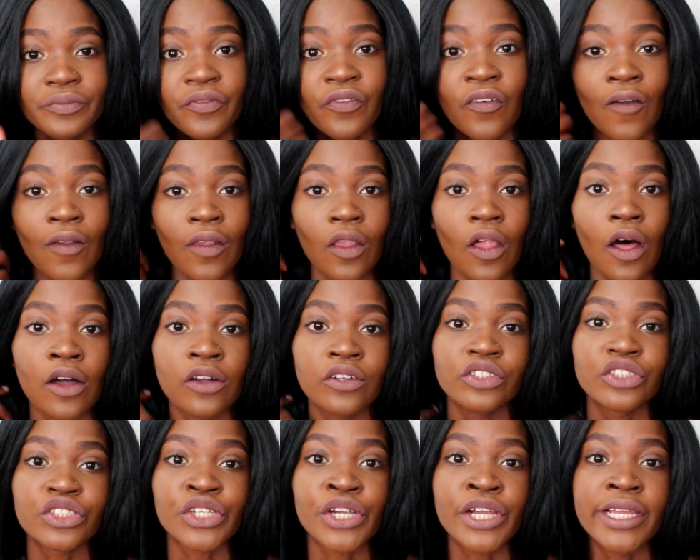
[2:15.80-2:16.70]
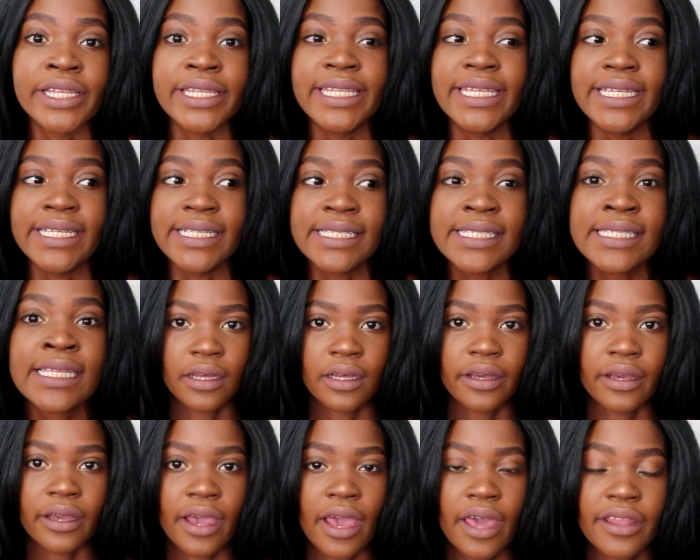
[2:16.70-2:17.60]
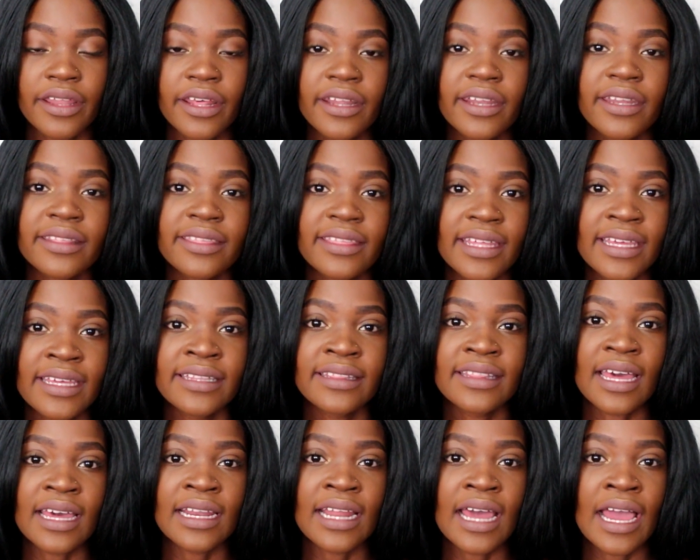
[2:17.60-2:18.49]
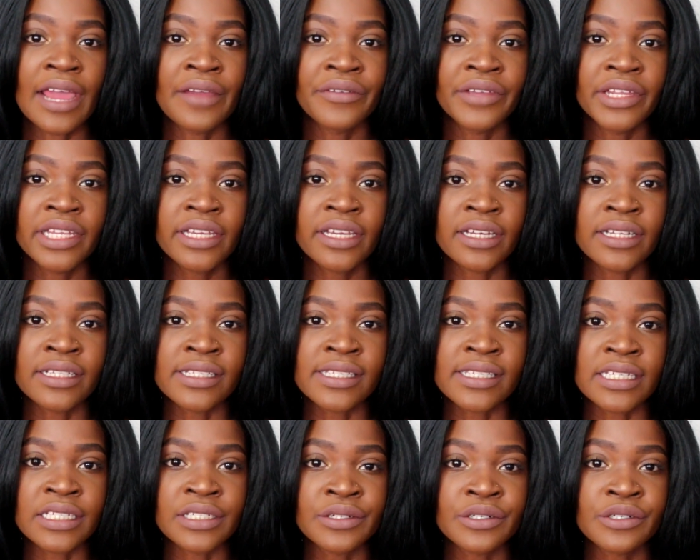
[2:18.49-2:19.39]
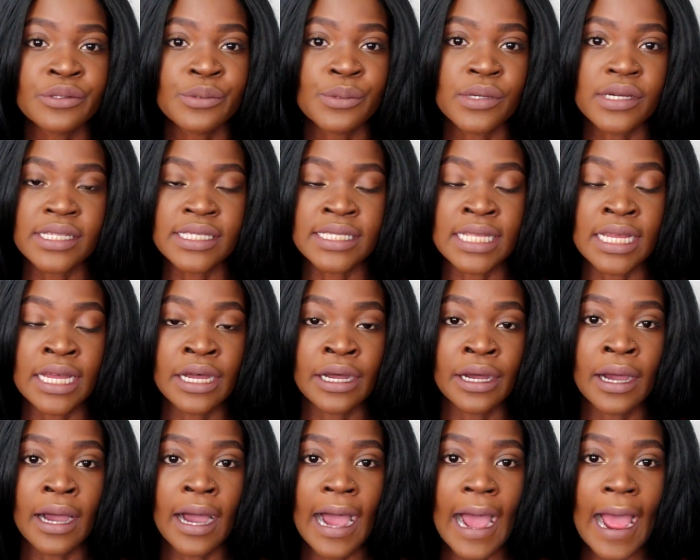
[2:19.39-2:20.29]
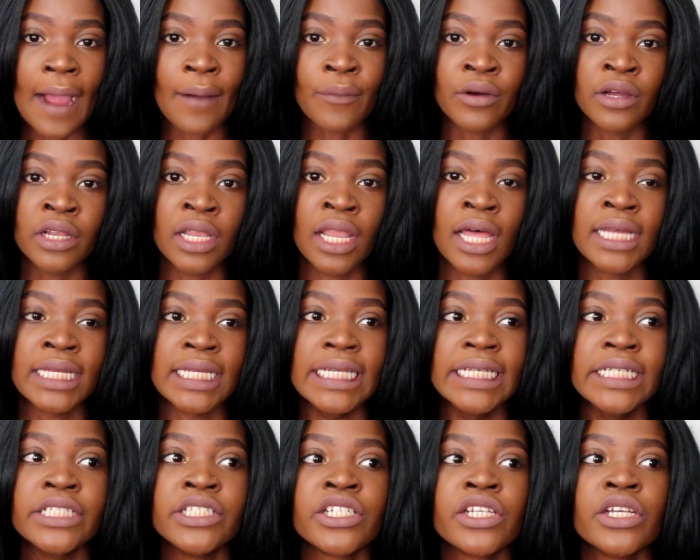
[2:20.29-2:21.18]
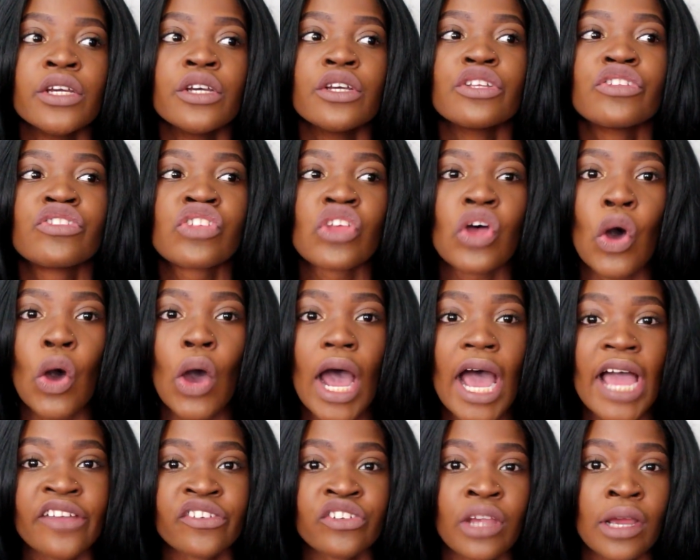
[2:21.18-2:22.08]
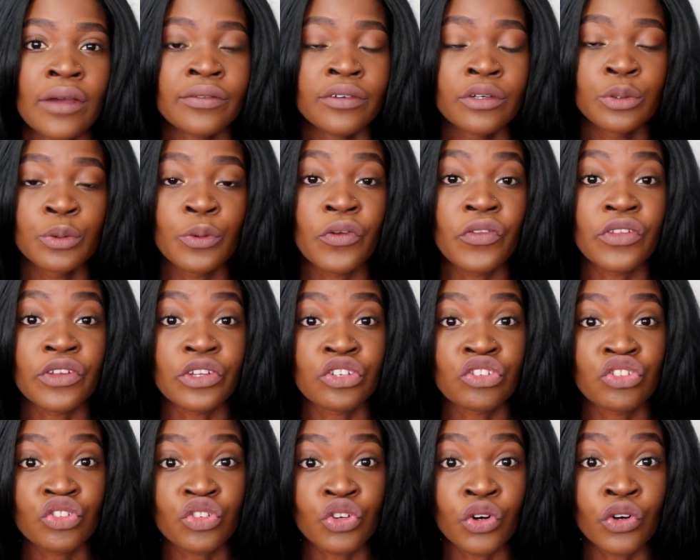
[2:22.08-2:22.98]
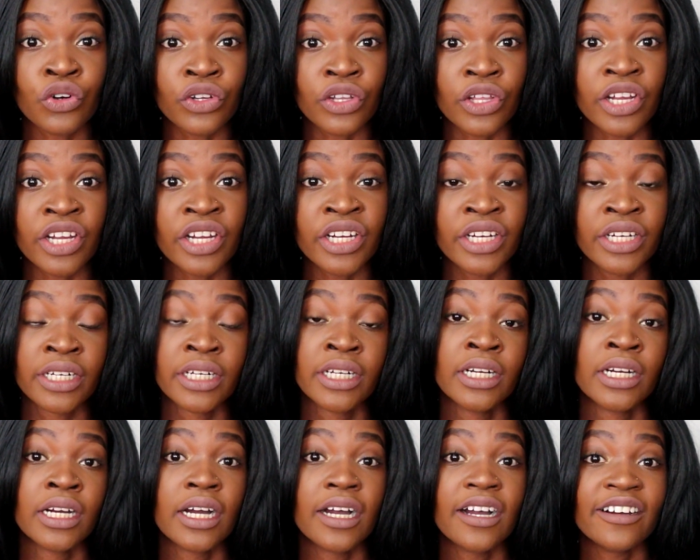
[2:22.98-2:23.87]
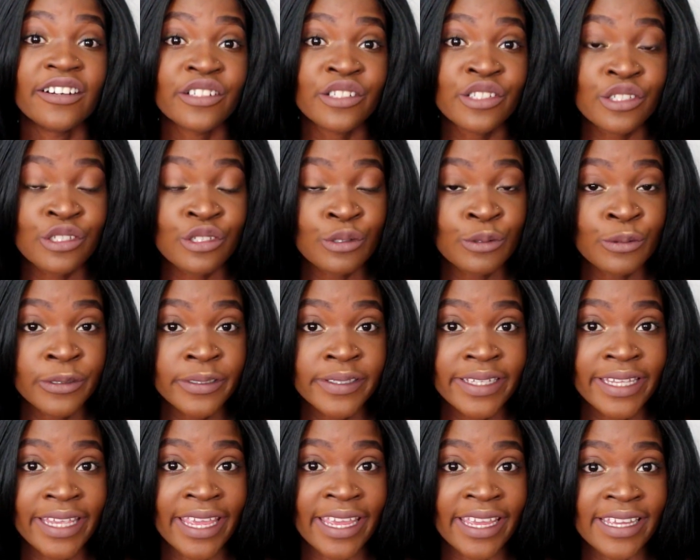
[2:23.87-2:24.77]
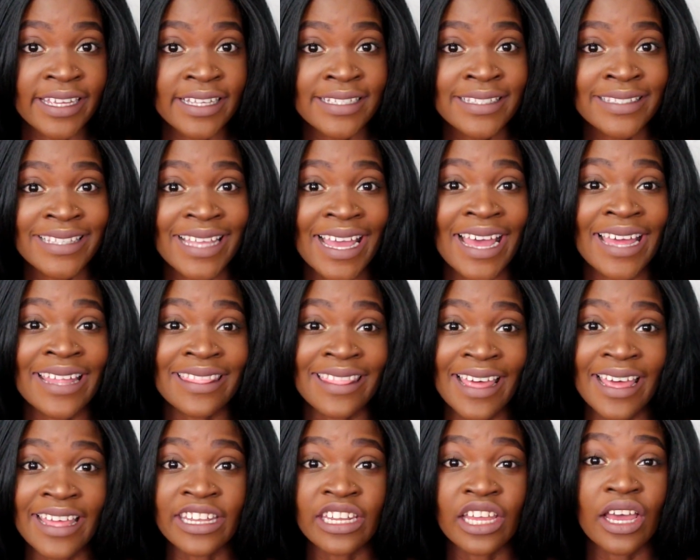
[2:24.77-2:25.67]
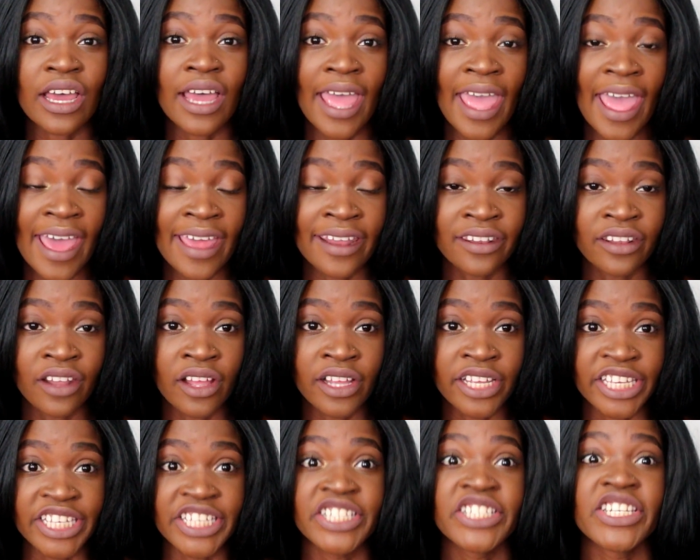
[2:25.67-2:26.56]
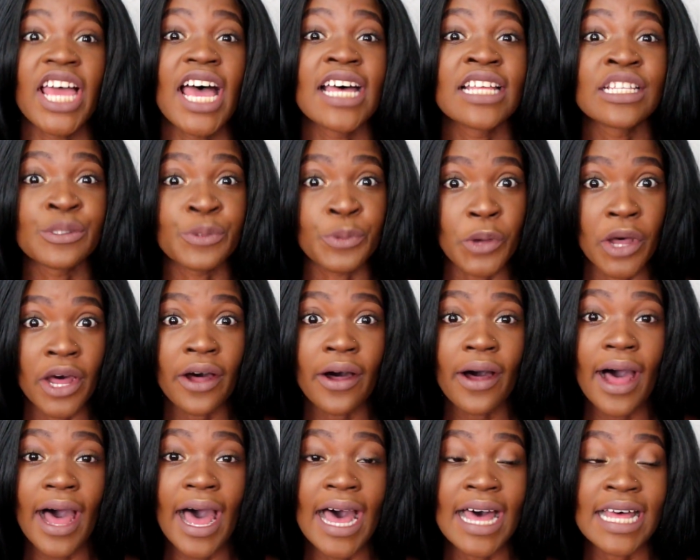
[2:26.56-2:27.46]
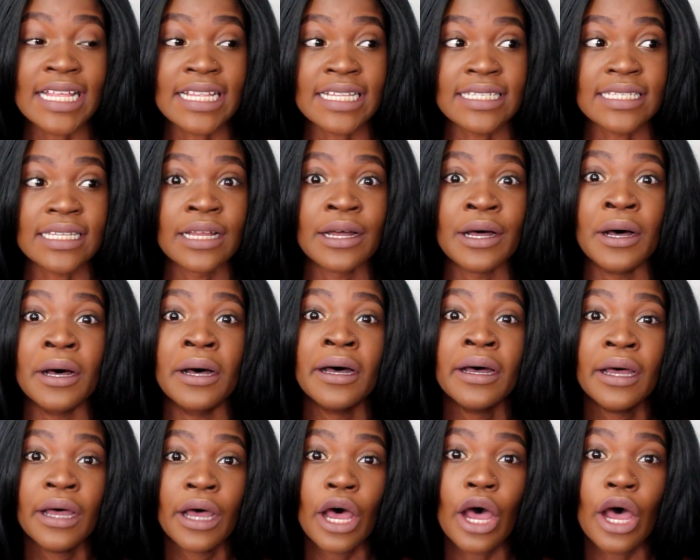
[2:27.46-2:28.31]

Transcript: for long journeys. Another thing that I really considered was our luggage. So I traveled with a stroller, a suitcase, and then a hand luggage, as well as a